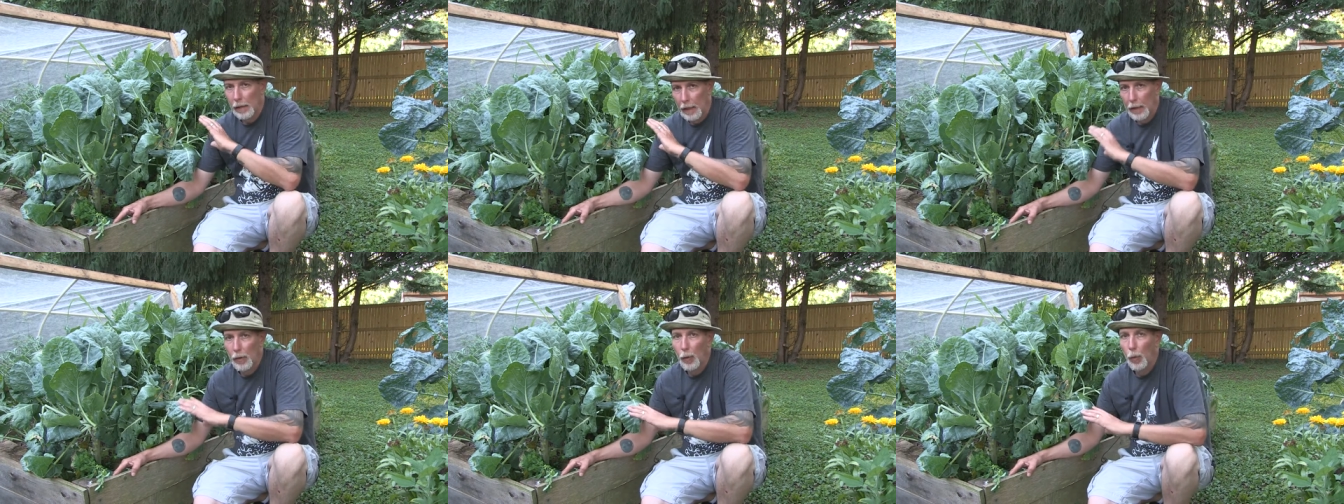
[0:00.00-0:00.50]

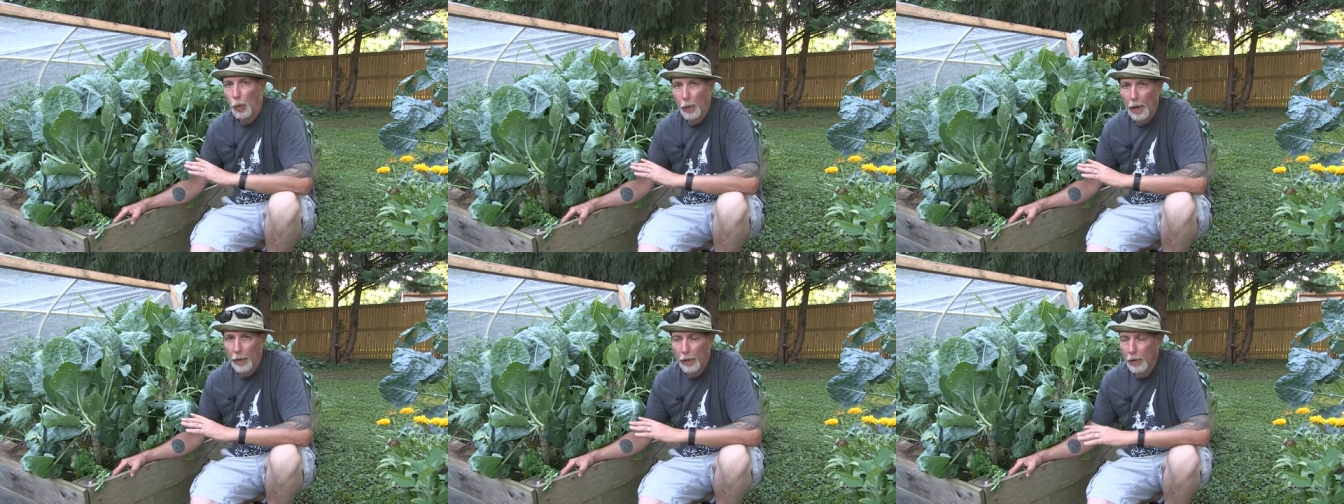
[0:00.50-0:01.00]
like cool
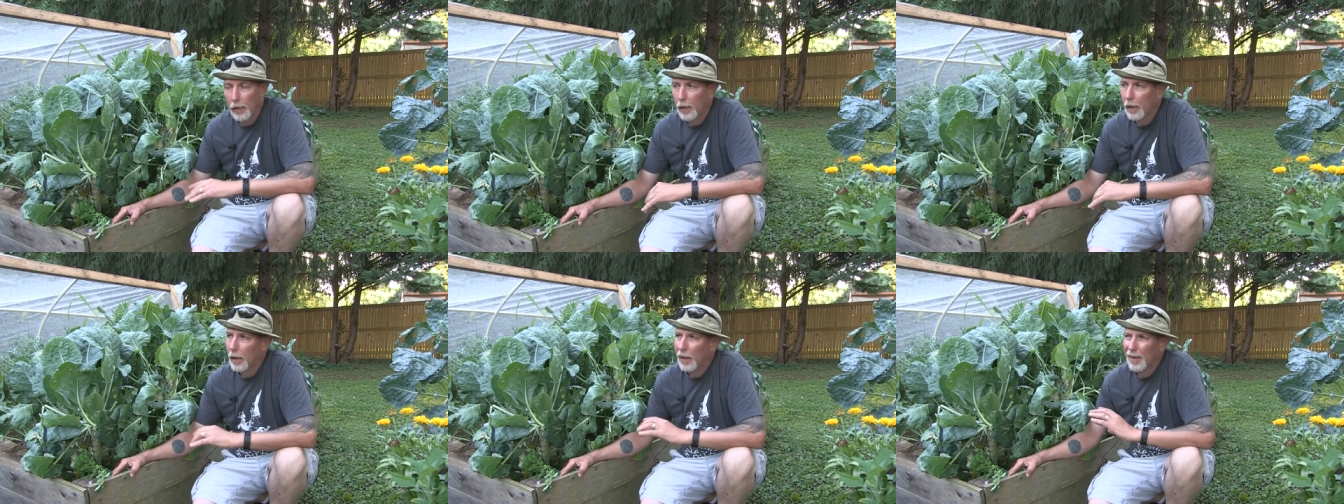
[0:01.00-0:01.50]
weather,
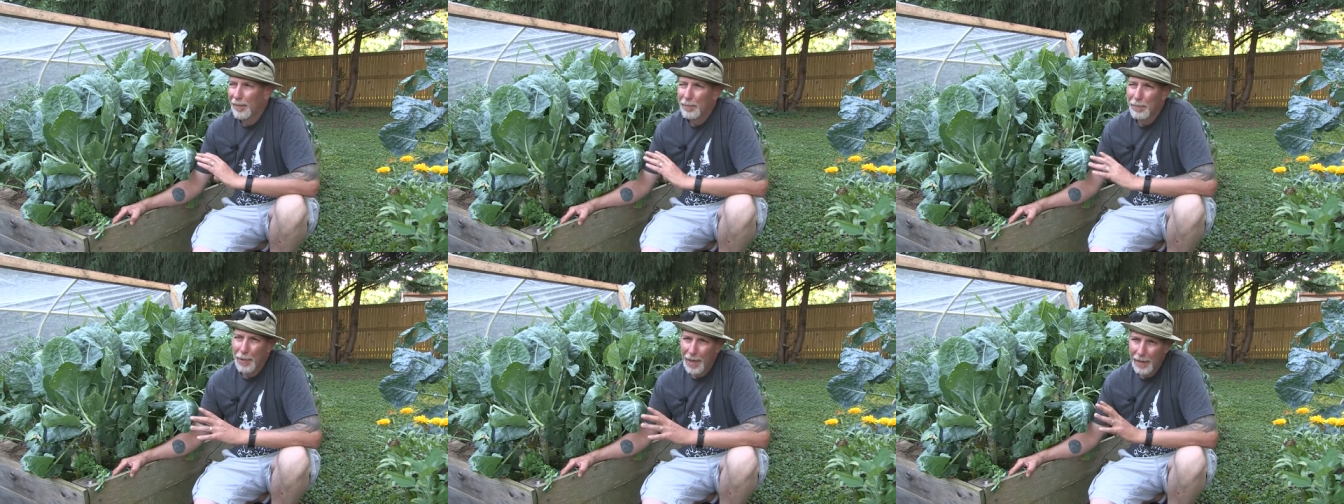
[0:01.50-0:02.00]

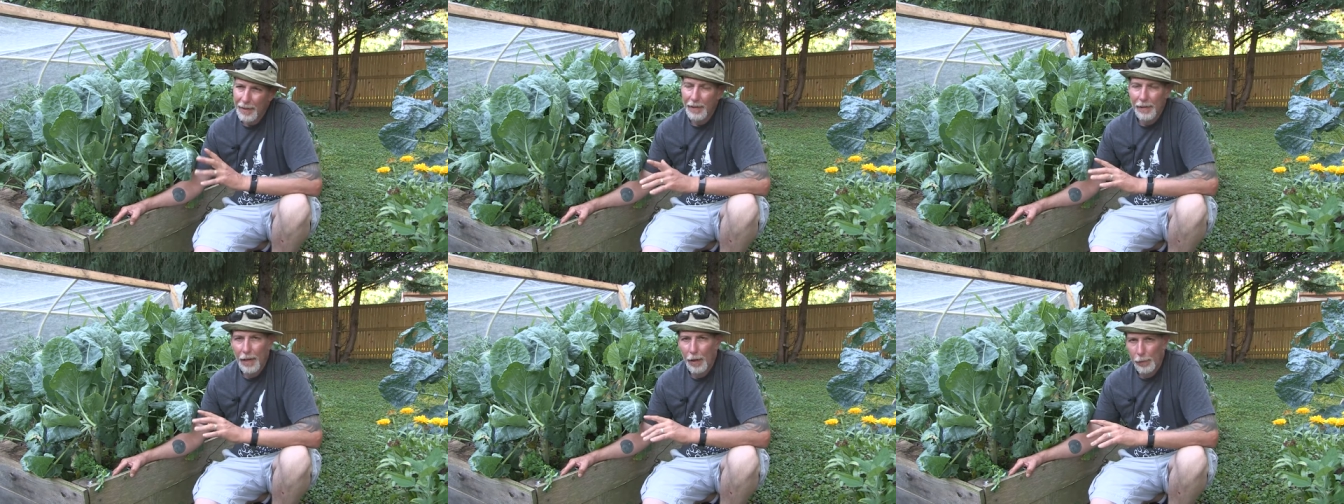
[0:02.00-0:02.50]
but
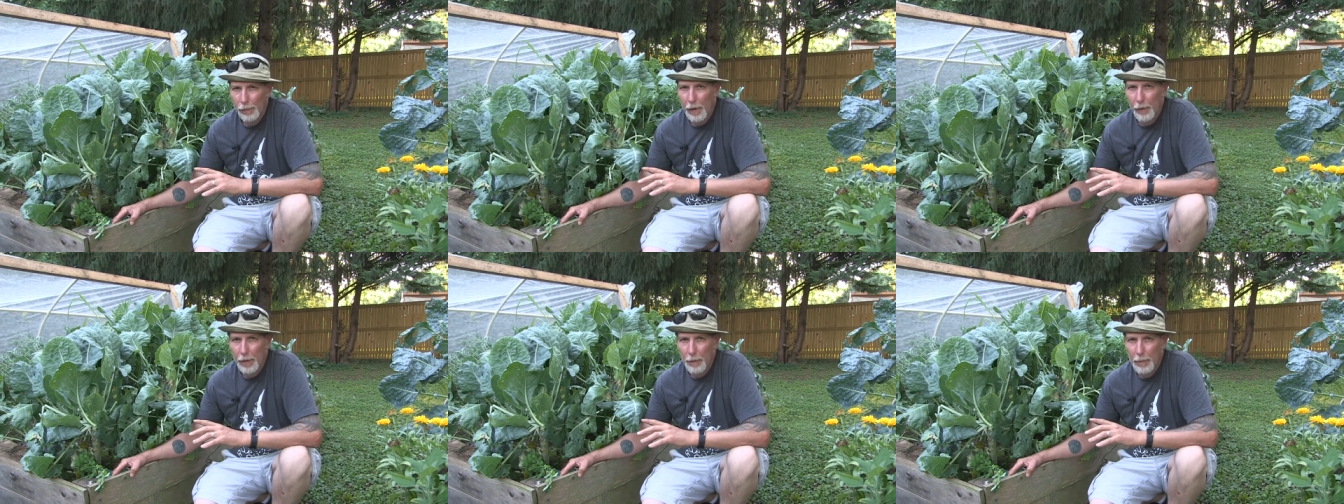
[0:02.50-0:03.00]

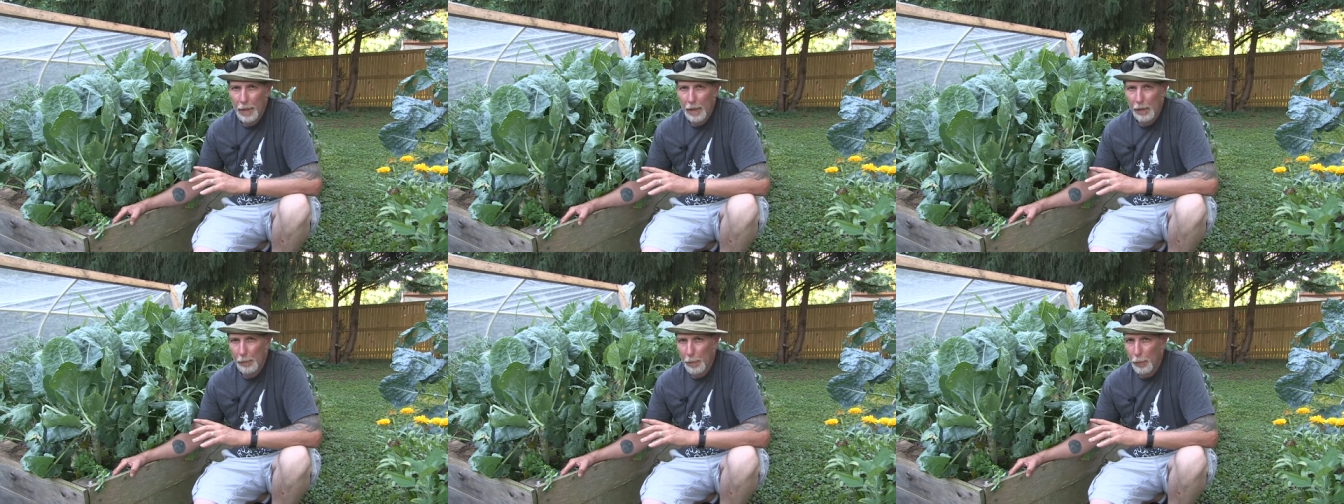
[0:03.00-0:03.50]
cauliflower can be
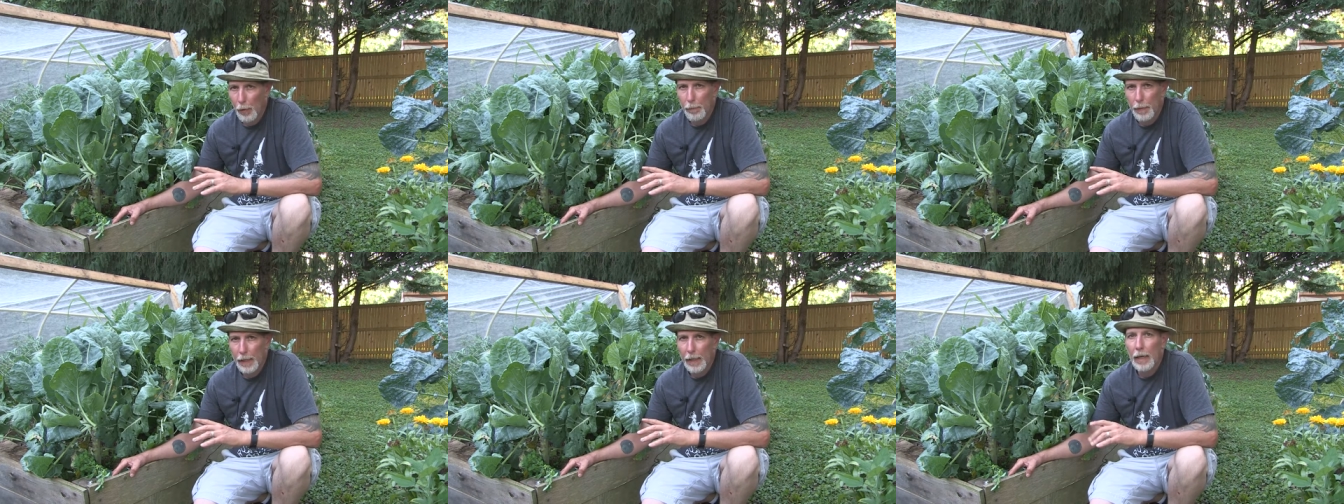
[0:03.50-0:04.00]
a little bit more
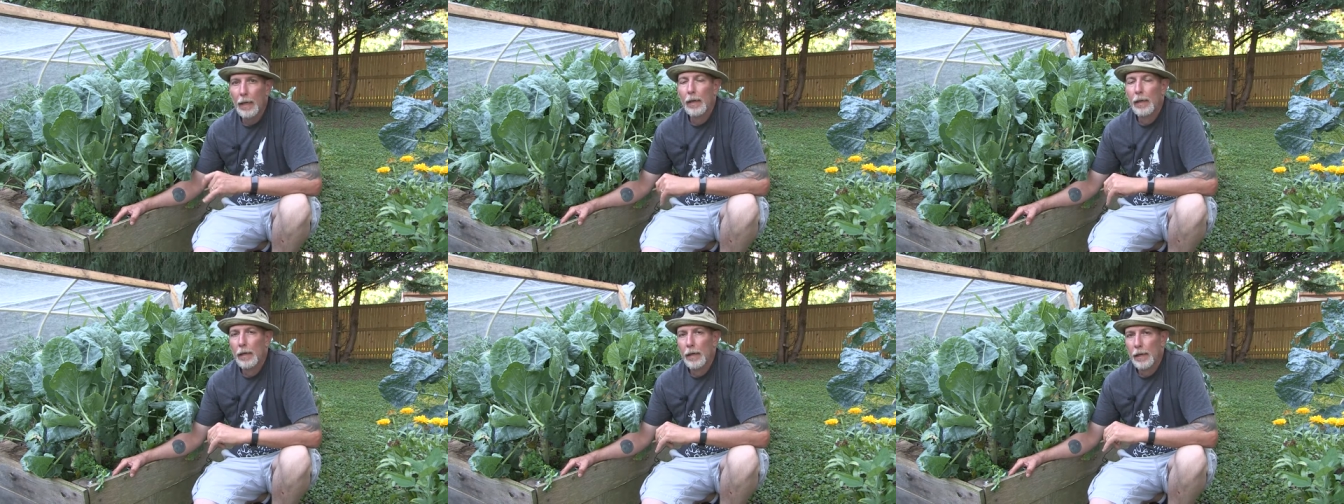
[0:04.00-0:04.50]
picky.
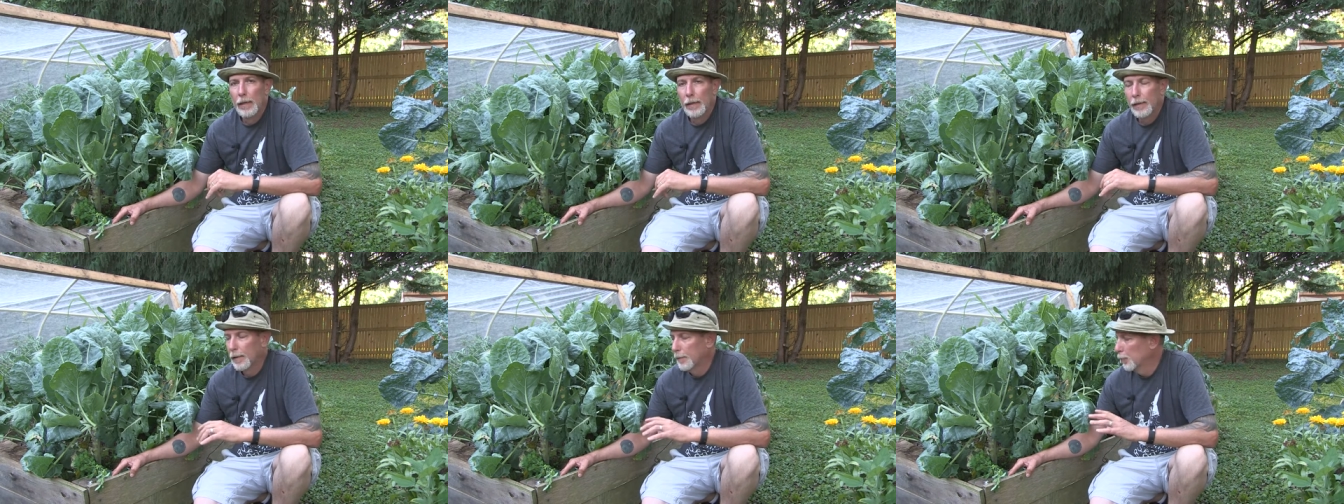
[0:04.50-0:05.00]

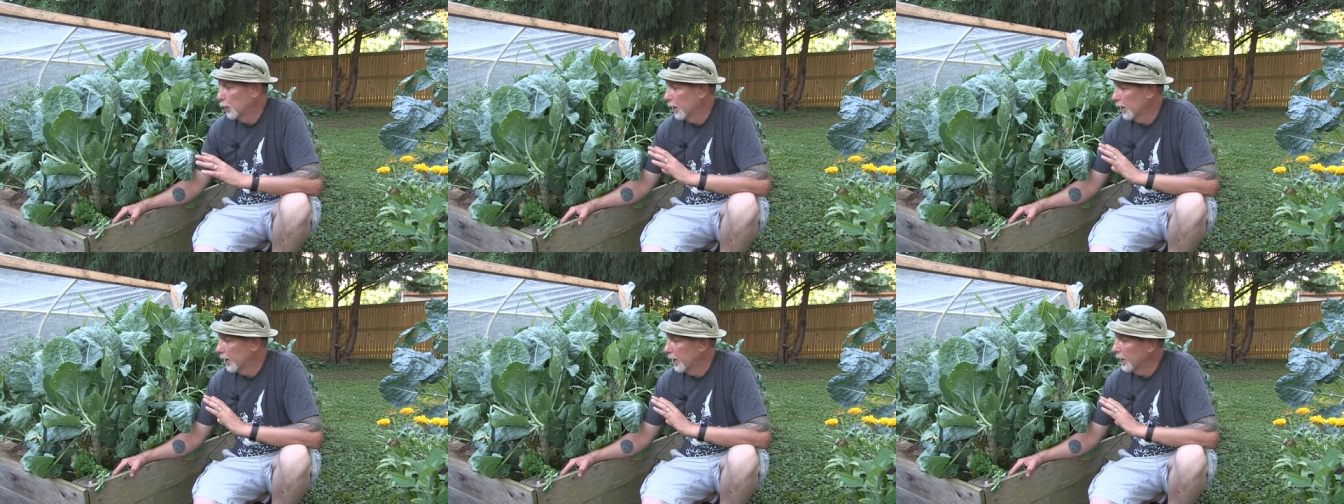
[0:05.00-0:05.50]
Um,
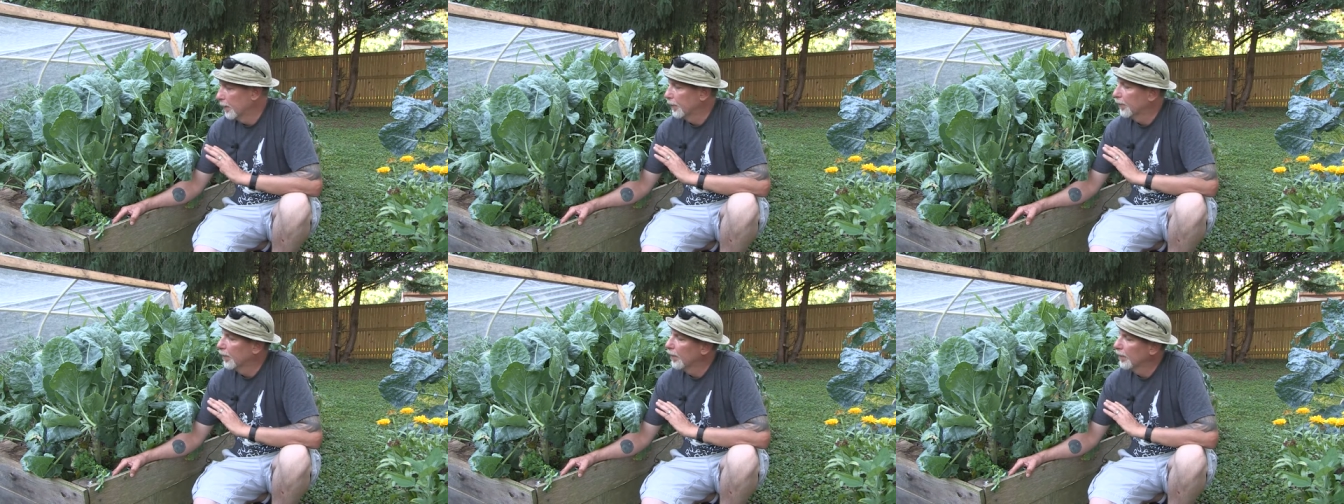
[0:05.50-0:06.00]
whereas